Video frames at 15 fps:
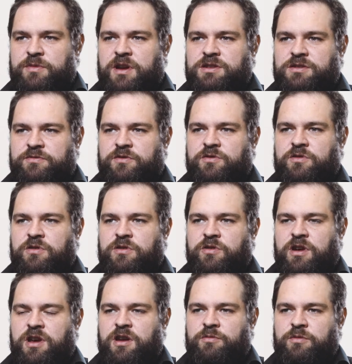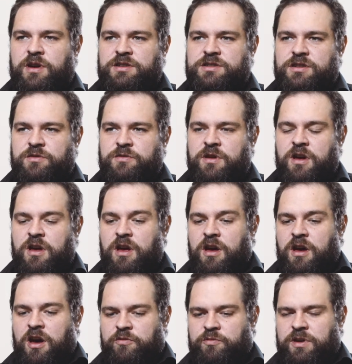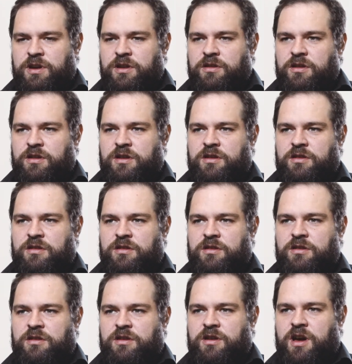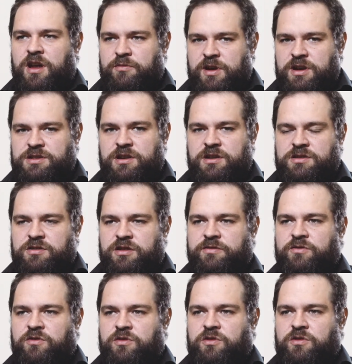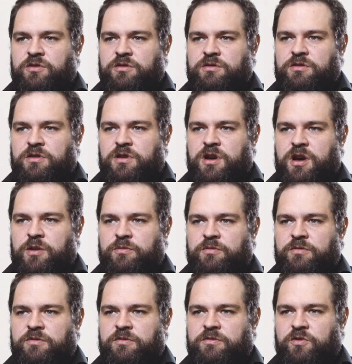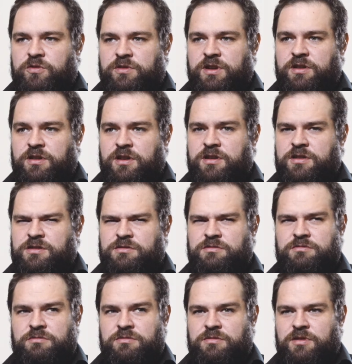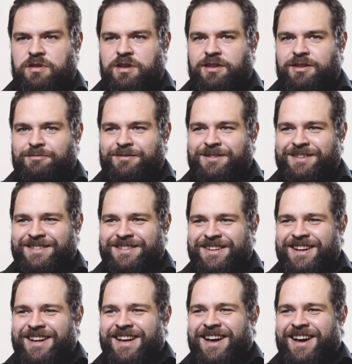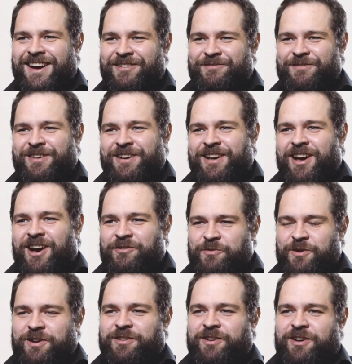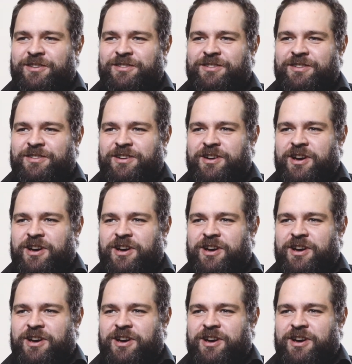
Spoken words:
manager for 3D animation. I've been in the animation industry for 14 years, I think. I've worked on